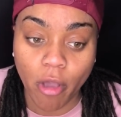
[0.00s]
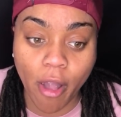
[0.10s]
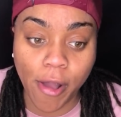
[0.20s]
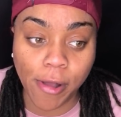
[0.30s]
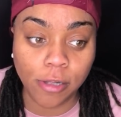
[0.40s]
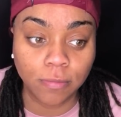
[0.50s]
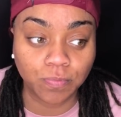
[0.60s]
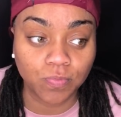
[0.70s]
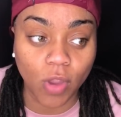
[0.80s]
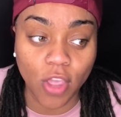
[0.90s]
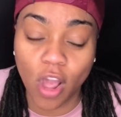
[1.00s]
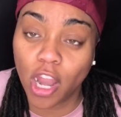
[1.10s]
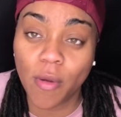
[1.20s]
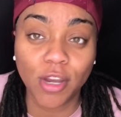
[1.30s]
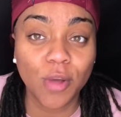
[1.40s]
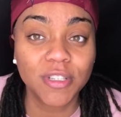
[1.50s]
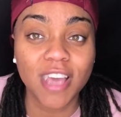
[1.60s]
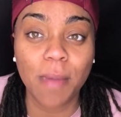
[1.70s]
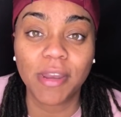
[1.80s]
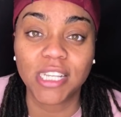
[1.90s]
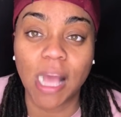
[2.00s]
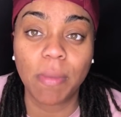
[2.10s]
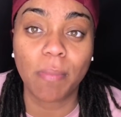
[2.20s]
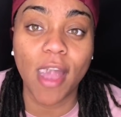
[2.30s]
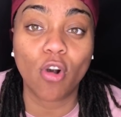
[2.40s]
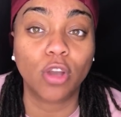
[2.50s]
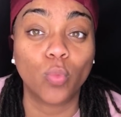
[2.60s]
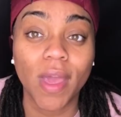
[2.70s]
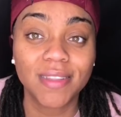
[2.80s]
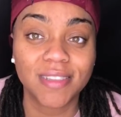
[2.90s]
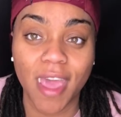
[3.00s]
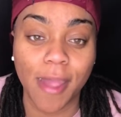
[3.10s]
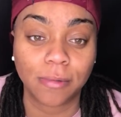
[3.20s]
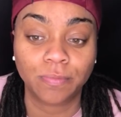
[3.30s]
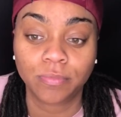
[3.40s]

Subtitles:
And y'all already know what time it is. I'll be back on Wednesday.